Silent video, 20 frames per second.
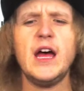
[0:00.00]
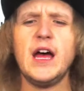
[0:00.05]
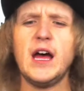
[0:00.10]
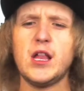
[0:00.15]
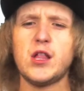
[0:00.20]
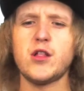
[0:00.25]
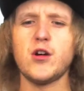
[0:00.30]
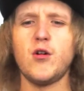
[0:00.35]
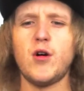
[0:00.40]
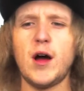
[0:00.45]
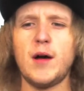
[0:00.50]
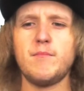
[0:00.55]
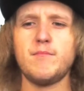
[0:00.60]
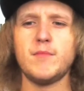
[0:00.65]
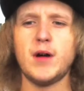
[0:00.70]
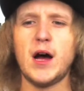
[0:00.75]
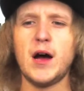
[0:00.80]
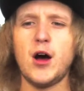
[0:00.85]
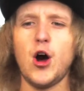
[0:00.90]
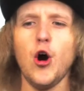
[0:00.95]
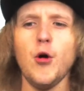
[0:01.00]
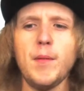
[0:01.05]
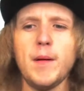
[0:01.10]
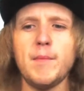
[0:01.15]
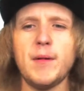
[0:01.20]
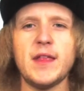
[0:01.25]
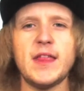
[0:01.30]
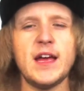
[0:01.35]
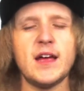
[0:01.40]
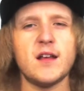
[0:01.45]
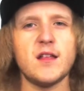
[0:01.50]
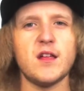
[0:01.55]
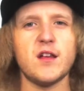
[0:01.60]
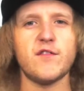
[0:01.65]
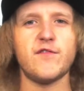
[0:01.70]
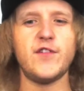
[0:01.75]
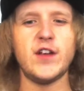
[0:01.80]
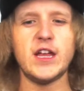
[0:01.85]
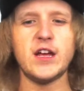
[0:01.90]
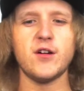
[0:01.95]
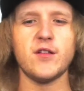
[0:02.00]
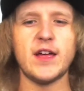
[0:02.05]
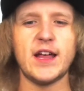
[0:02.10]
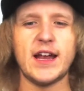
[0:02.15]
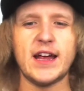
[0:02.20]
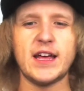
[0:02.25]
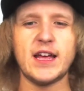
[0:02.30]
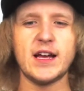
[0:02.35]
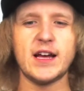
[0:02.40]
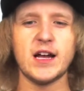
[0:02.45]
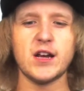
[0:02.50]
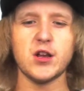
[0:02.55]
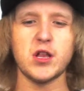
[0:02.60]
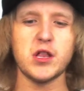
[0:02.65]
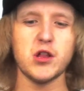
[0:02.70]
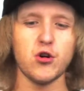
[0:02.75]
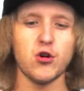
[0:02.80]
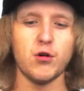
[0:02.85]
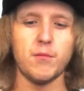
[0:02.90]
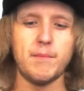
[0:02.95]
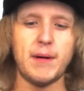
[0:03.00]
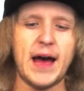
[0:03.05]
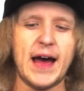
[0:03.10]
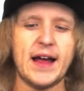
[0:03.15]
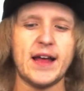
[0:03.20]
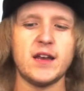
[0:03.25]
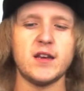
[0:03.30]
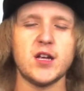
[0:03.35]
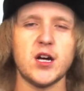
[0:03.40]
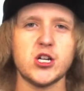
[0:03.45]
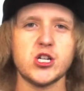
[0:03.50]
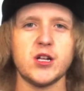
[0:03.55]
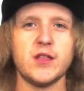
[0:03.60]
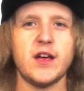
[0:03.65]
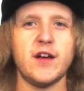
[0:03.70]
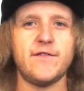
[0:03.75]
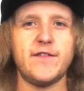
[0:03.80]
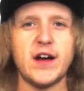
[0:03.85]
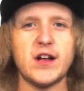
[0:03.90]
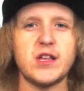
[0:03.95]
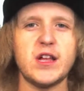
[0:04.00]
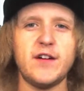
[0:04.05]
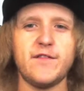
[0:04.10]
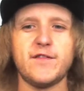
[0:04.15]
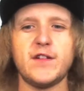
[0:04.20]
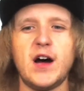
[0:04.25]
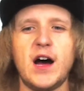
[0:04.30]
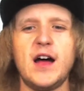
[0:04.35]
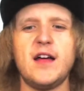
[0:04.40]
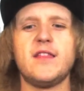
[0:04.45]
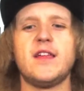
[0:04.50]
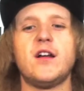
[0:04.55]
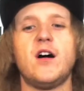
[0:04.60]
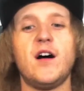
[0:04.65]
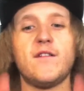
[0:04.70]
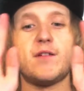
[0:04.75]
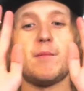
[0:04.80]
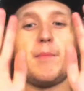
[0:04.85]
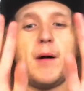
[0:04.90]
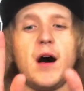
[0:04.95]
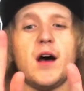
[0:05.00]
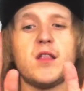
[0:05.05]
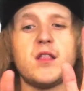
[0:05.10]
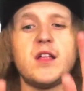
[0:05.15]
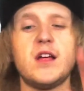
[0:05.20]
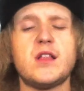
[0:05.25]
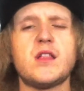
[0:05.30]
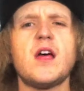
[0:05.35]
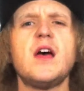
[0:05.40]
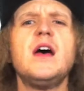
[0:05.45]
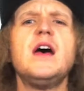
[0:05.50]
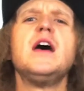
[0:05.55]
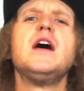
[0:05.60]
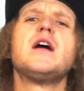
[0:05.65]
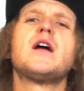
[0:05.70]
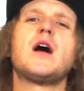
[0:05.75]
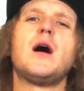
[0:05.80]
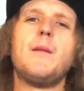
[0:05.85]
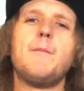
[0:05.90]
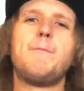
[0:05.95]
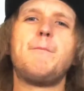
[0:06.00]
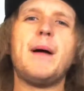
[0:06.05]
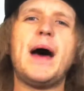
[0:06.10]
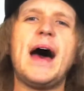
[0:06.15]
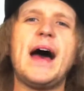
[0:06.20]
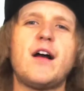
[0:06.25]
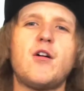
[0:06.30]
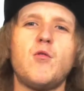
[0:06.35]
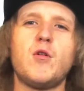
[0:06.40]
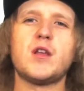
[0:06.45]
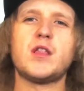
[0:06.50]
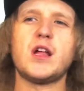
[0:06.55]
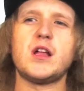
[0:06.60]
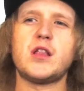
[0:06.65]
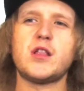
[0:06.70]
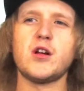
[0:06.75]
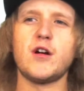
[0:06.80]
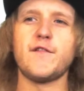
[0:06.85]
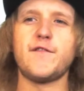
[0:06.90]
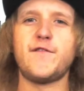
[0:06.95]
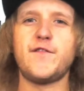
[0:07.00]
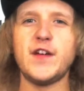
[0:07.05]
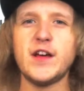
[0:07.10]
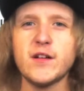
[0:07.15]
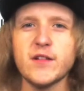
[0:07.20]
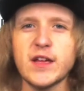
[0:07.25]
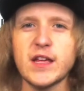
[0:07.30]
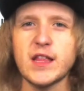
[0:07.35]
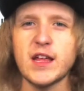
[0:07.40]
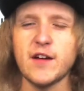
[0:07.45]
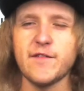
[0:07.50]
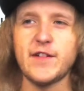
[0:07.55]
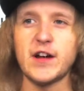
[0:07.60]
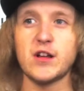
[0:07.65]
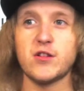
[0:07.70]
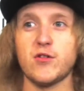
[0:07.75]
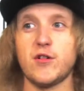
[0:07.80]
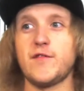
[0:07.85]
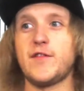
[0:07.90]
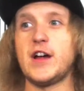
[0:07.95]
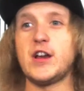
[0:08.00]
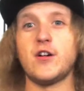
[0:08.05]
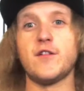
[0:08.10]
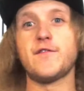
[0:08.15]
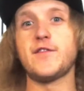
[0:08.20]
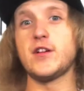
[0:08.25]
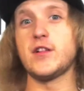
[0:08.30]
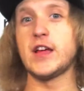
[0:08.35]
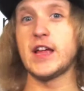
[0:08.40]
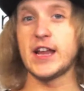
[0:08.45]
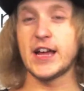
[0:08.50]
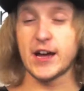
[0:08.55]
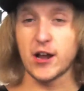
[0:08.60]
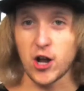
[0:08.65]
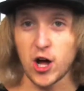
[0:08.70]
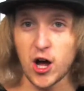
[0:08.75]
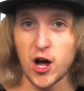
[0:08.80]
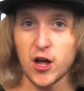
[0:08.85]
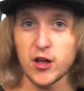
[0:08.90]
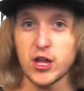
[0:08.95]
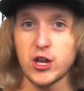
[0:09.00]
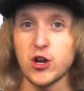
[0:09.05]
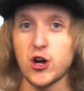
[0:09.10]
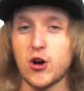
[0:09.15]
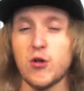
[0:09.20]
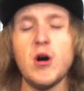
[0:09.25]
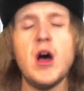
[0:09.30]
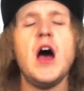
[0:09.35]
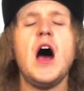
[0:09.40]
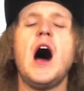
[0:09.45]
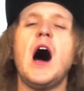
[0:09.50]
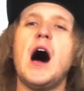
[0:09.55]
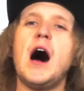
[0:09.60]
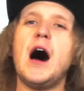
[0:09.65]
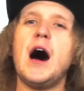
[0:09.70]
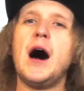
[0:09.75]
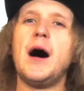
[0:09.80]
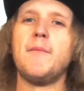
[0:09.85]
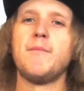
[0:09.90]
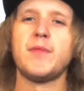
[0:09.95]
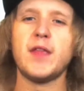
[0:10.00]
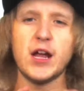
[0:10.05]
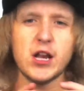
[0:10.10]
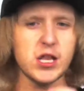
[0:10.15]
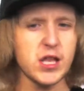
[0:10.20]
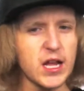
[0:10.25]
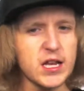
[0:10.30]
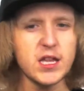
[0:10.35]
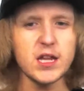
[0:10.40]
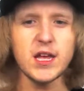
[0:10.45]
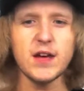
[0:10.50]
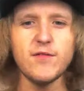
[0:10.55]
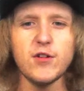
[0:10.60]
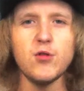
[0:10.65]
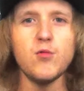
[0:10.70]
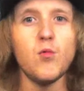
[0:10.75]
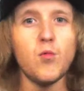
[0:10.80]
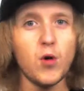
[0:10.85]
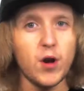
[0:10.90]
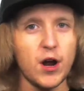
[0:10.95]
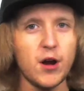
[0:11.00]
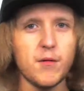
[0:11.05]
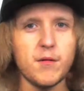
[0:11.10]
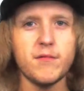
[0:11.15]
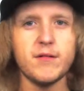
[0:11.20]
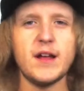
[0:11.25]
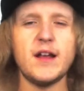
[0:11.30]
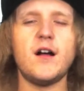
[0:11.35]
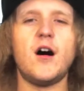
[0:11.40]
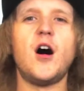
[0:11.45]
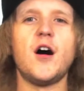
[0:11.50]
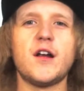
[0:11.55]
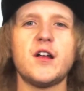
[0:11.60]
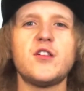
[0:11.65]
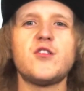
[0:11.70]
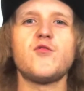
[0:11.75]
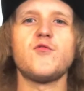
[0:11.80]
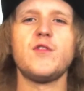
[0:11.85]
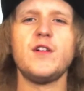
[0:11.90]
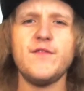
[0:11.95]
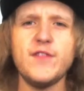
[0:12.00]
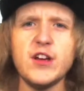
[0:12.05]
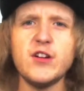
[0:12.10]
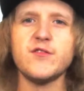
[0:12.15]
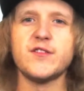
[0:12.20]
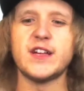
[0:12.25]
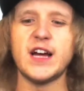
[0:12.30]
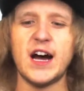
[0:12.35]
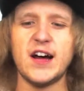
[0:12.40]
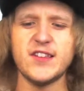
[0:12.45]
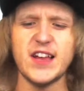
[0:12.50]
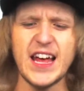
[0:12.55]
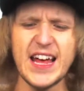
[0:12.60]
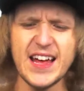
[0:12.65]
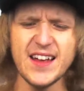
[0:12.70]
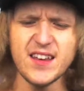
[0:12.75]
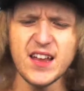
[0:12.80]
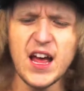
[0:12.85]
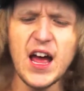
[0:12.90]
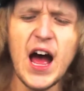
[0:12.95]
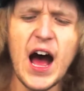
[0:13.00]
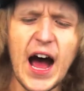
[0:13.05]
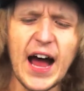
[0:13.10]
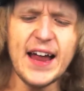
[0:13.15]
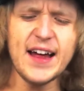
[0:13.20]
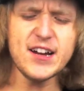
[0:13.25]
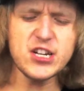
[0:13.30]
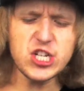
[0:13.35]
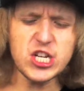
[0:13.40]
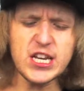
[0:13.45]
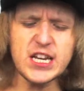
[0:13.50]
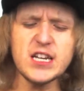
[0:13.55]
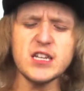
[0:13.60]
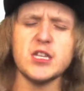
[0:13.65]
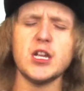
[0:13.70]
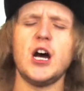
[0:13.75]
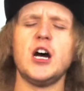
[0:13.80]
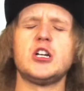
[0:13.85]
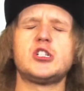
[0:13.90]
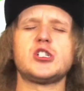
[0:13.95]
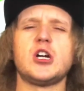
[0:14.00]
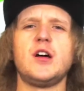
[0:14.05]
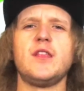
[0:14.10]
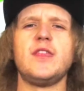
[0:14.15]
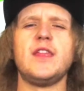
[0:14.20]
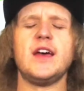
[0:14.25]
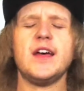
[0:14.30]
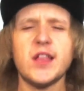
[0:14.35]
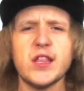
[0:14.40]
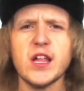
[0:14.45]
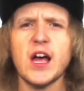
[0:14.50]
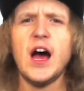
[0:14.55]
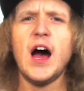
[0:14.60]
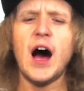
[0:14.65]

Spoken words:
So I'm hoping by the end of this video that I can kind of circle back and touch on the effects. If not, then I'll have to pause this, come back once I start feeling the effects, or if I don't feel anything at all, I just like to give you 100% honest reviews, guys. And I actually didn't touch on this.